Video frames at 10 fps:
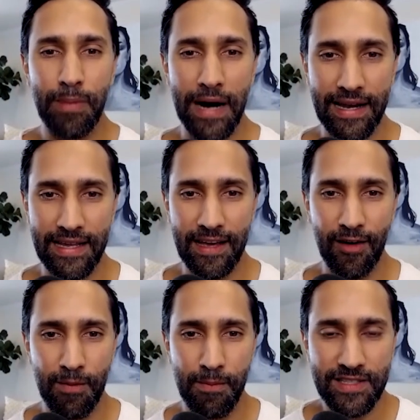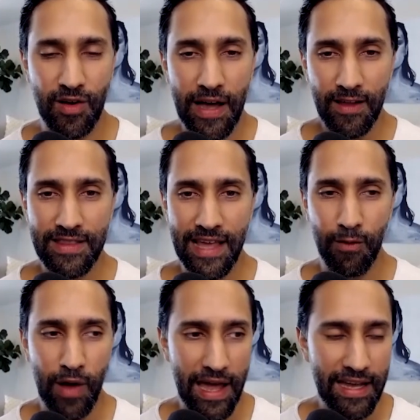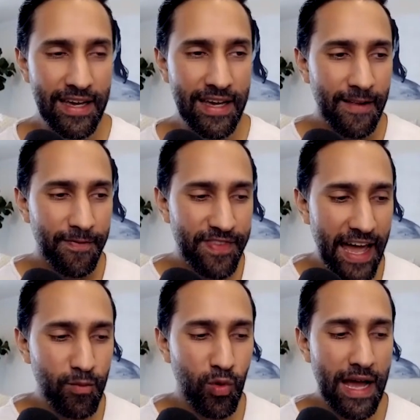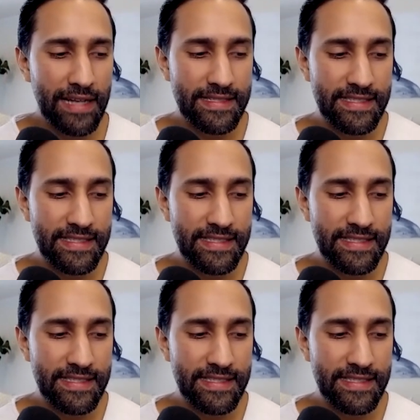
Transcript: body and our mental health that way, then we're not